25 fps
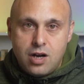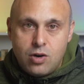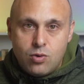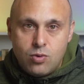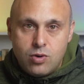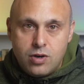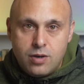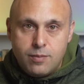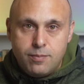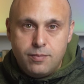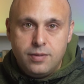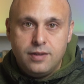
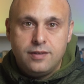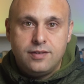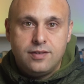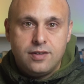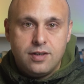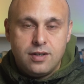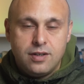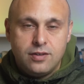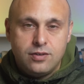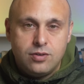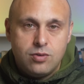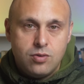our
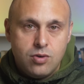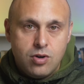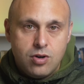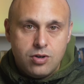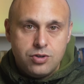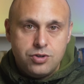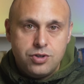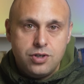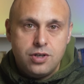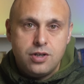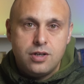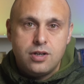business
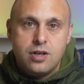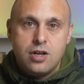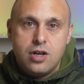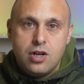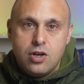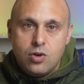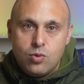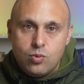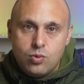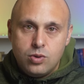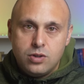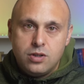logic
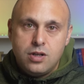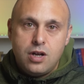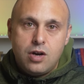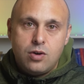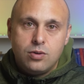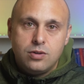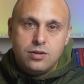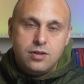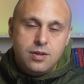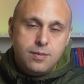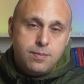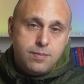
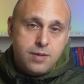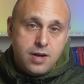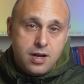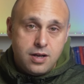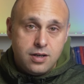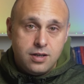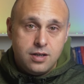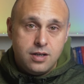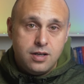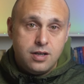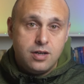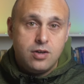without
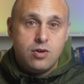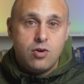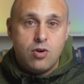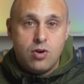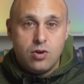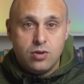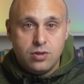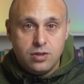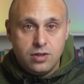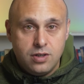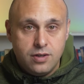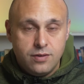depending
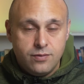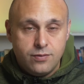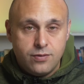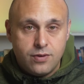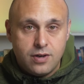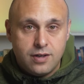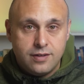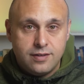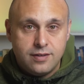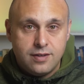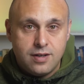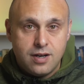on the
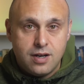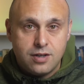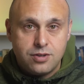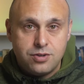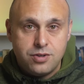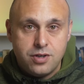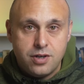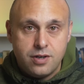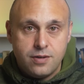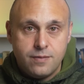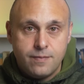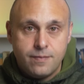
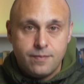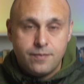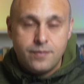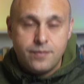infrastructure.